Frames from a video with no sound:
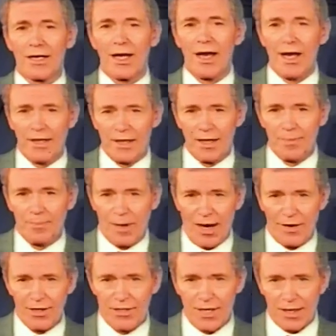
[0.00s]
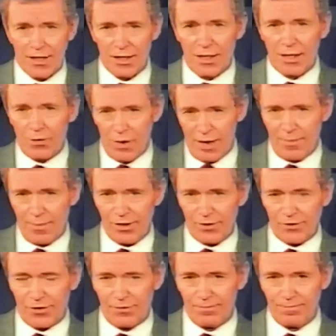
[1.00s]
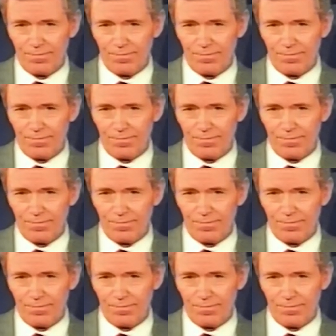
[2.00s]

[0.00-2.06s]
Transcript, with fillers: any pyrotechnic equipment.